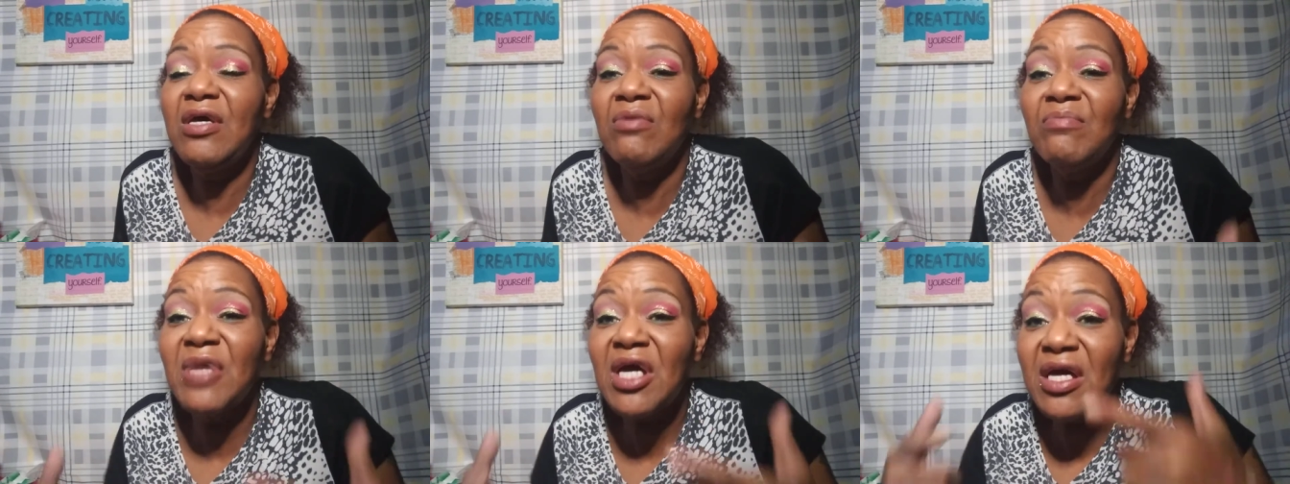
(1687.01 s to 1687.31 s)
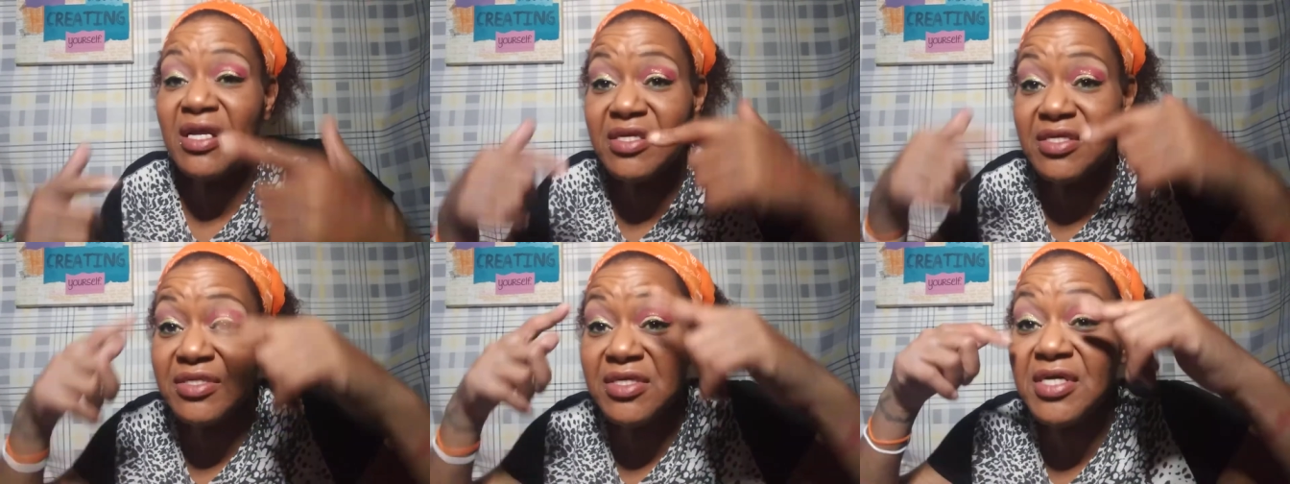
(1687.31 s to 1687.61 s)
oh my
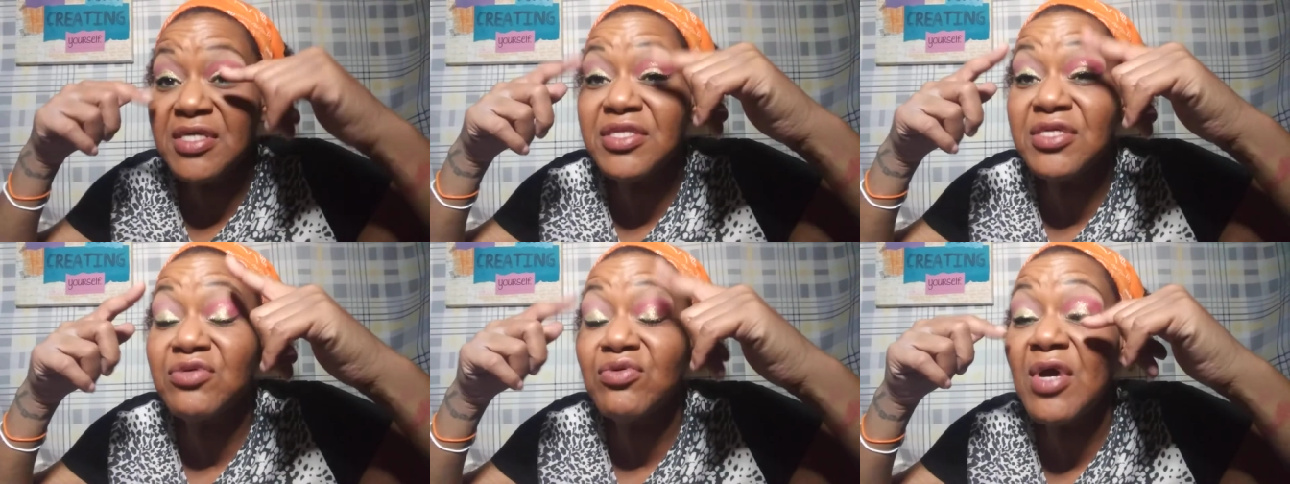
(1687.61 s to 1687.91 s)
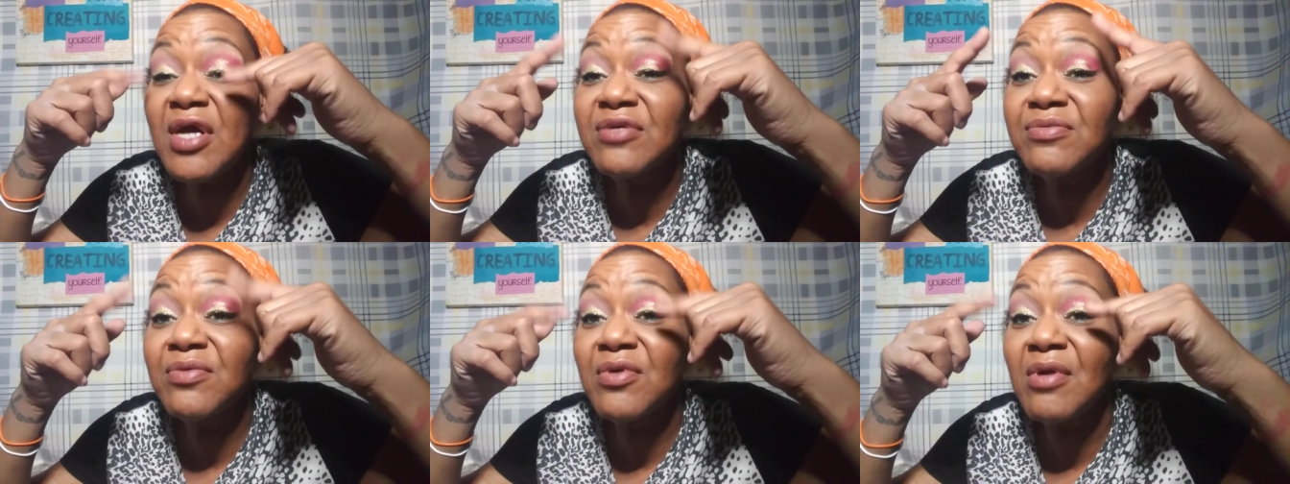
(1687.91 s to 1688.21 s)
goodness, look at the
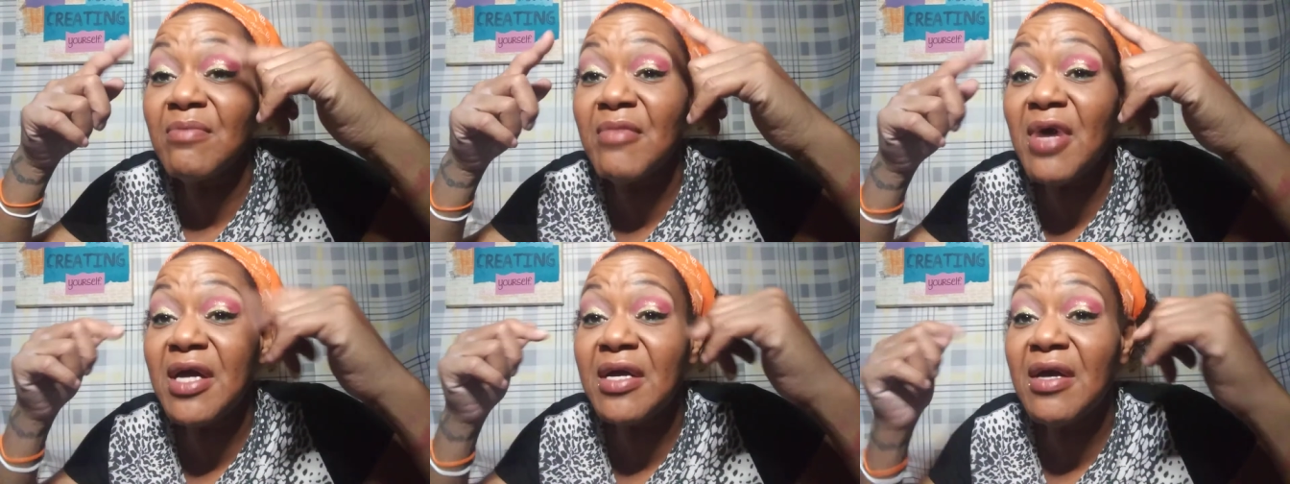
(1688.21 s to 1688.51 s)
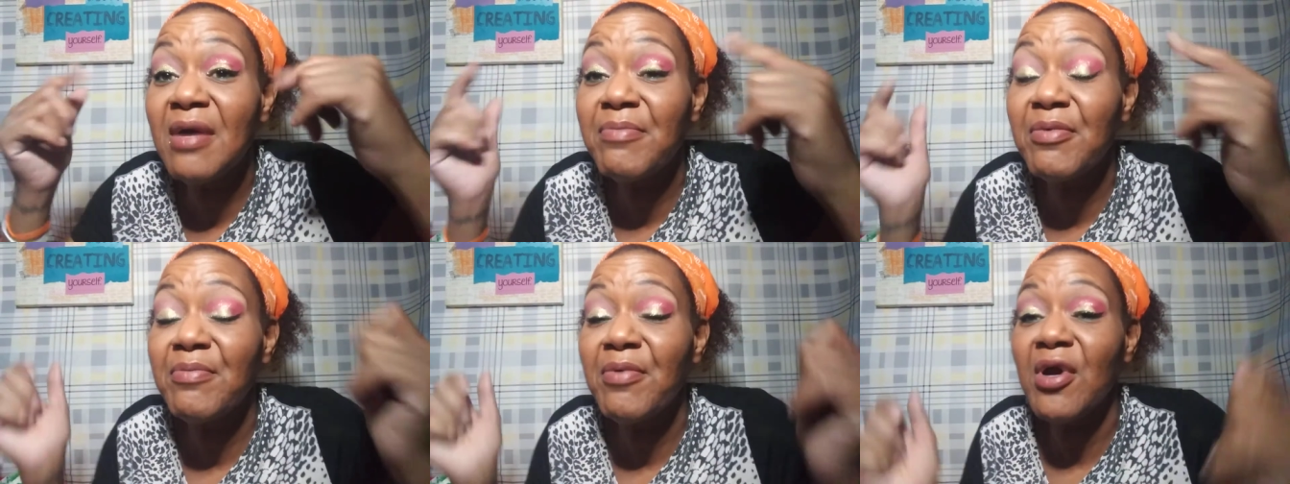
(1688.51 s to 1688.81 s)
transfer on my
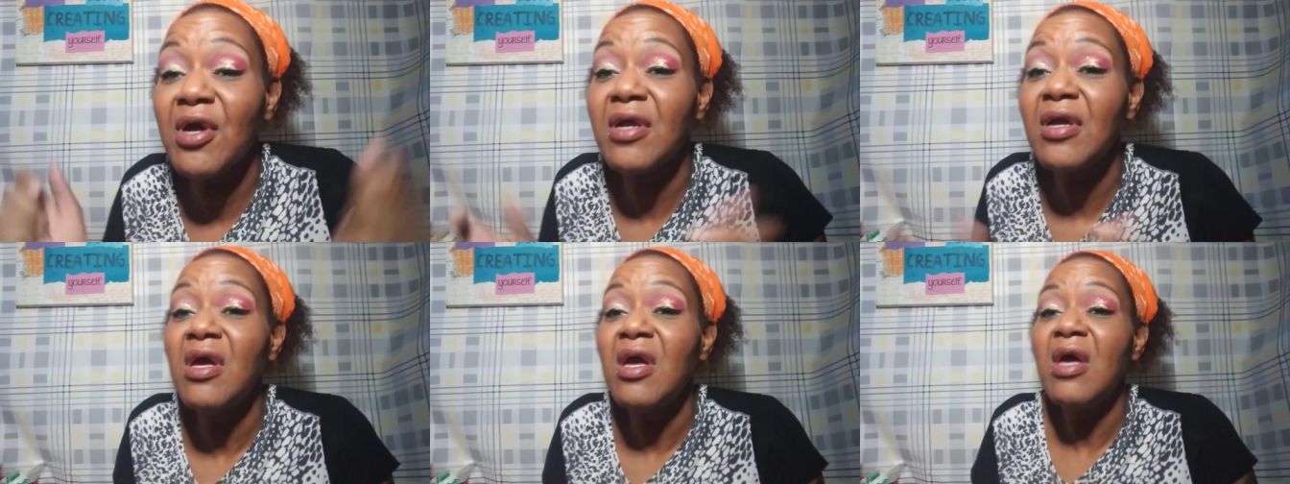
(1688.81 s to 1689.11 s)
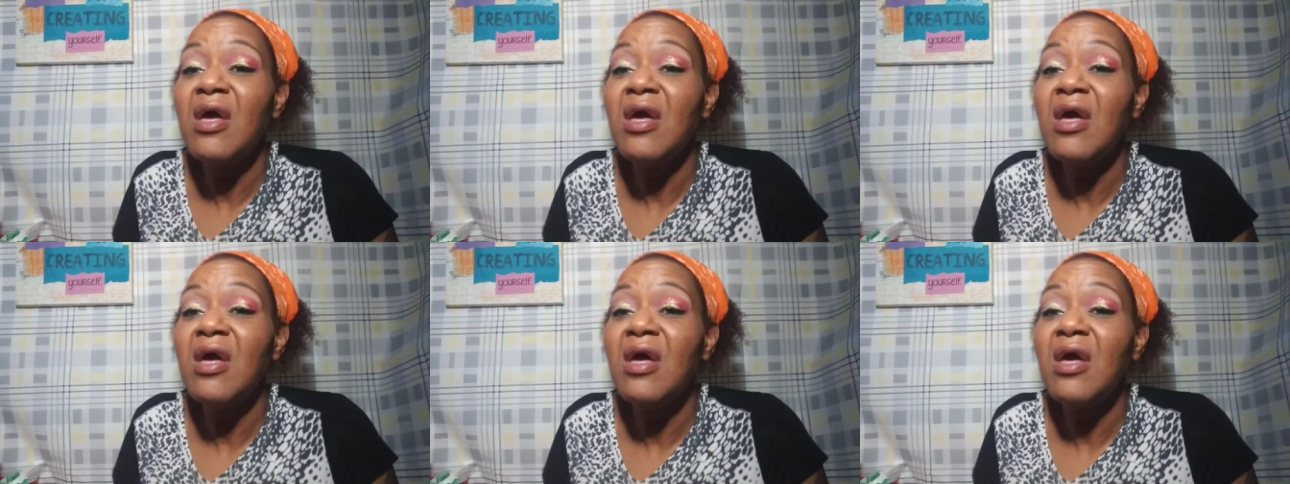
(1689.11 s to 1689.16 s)
upper part.